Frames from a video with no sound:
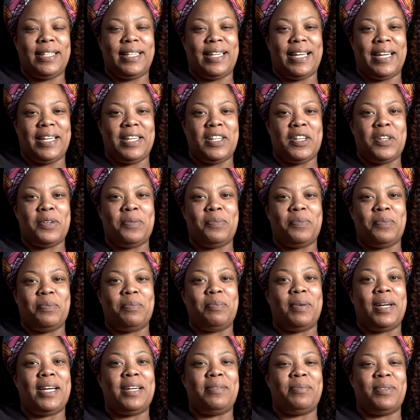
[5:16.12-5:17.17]
that I love,
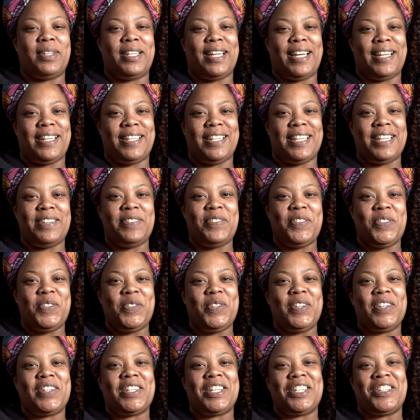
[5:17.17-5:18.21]
Mom, that I love
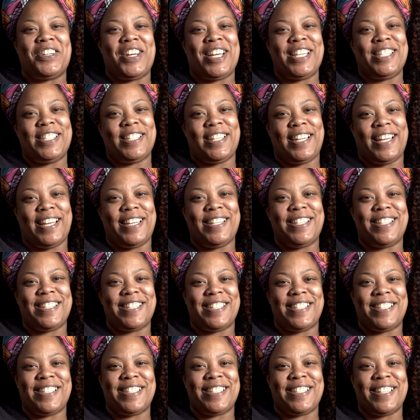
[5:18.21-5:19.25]
you.
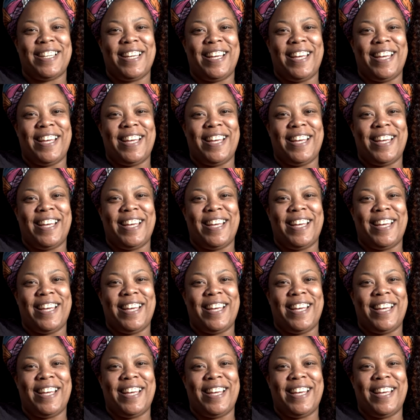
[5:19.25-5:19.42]
Congratulations.